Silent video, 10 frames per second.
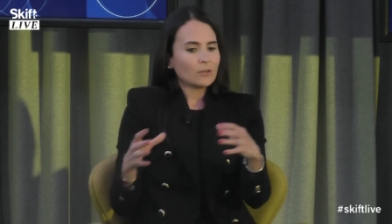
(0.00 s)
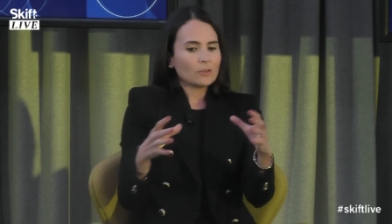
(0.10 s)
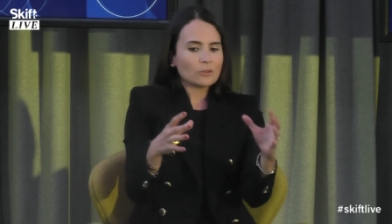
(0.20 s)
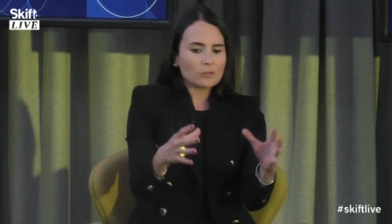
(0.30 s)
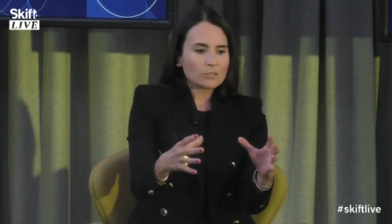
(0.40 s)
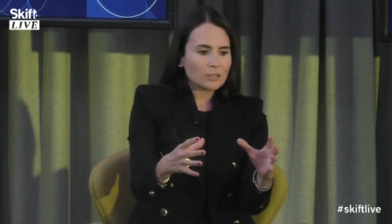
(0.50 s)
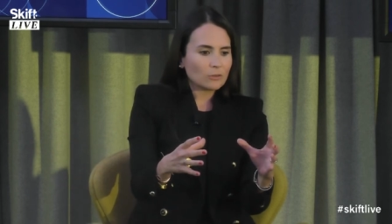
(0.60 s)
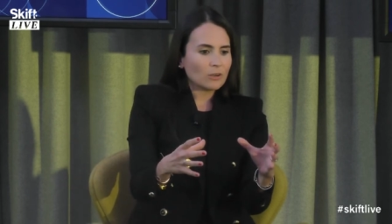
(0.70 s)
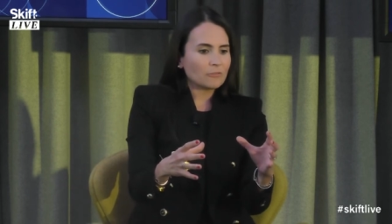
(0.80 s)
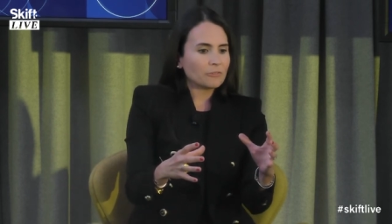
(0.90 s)
those that are
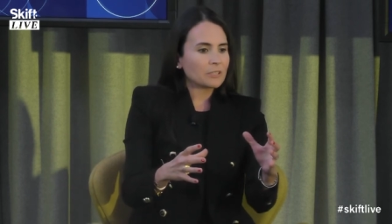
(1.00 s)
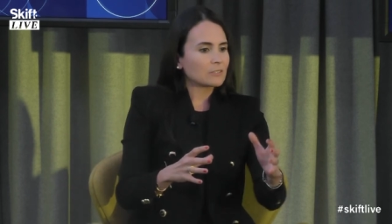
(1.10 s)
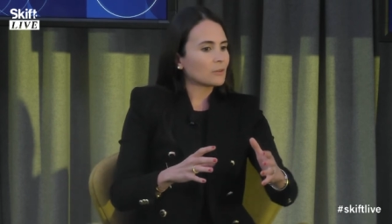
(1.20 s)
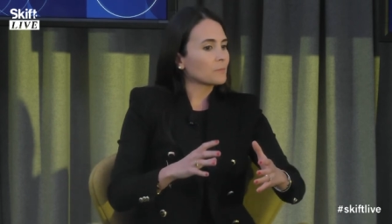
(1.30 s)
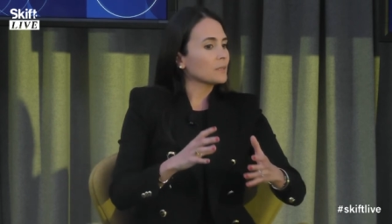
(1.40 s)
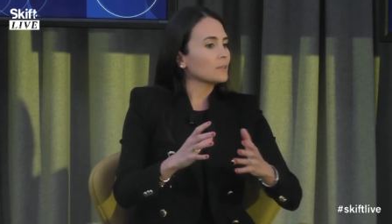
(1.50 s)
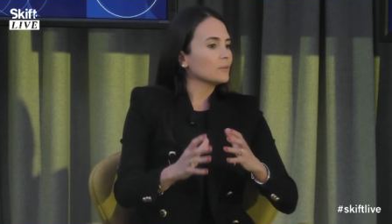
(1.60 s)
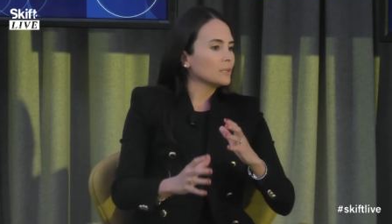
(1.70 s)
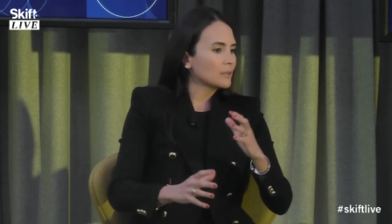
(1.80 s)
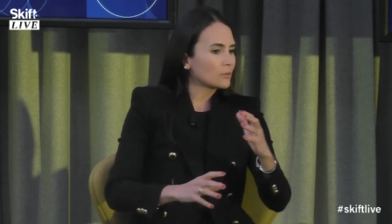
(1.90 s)
offering something
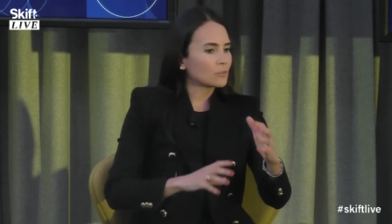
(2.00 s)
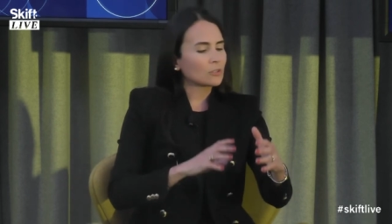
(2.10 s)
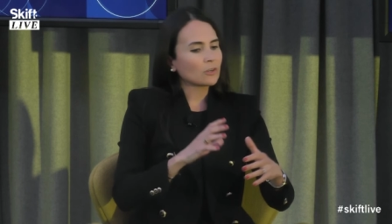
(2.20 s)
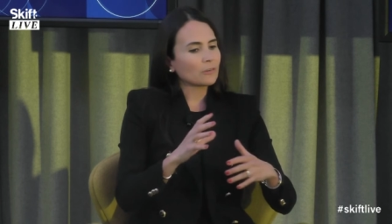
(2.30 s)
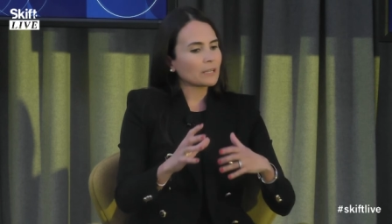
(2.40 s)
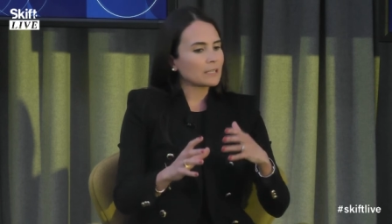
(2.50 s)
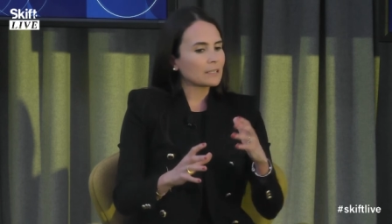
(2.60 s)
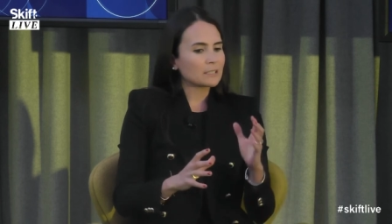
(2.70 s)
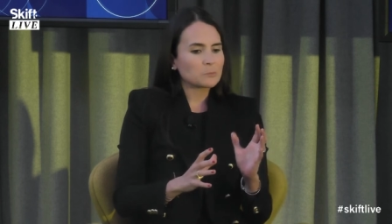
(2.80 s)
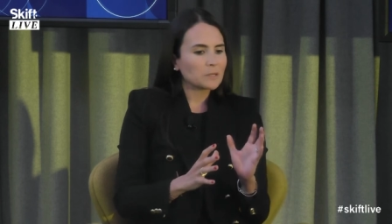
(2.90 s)
unique, those curated
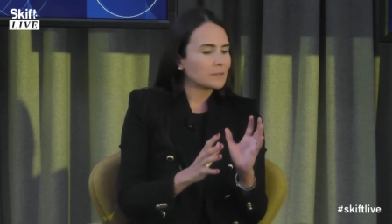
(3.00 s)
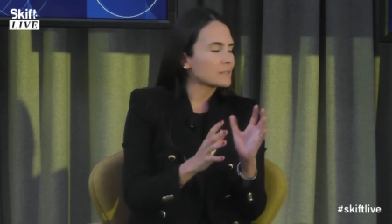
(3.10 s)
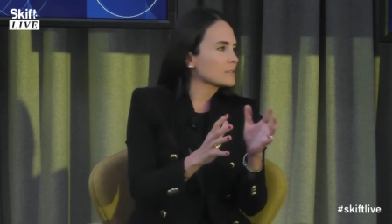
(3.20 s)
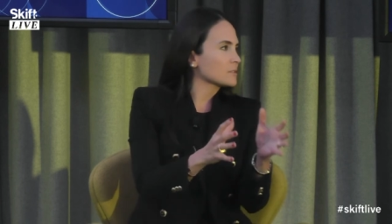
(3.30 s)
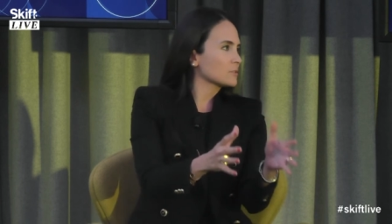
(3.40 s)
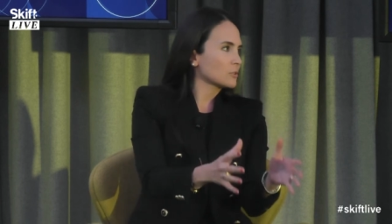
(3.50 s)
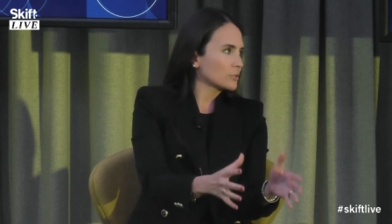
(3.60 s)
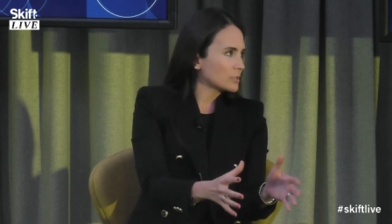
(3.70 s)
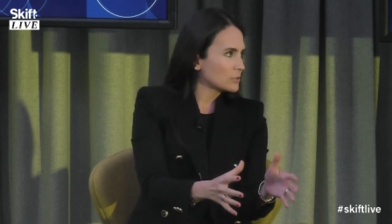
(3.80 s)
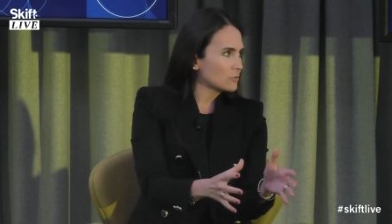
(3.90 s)
experiences, they're
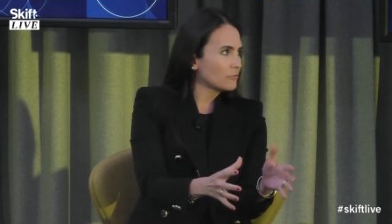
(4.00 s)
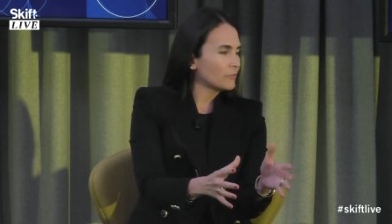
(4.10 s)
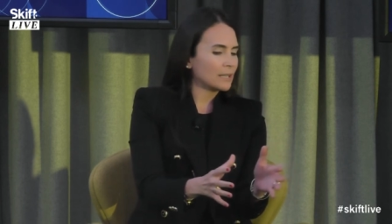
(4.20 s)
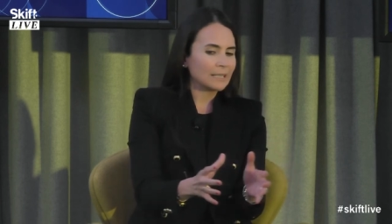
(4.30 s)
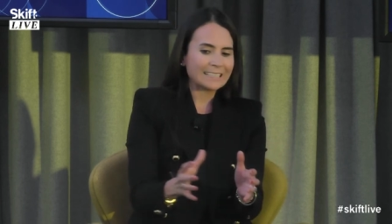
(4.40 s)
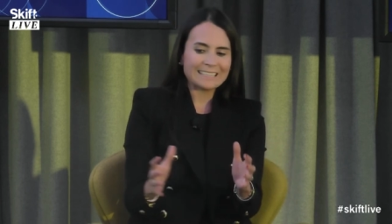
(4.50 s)
going to do fine.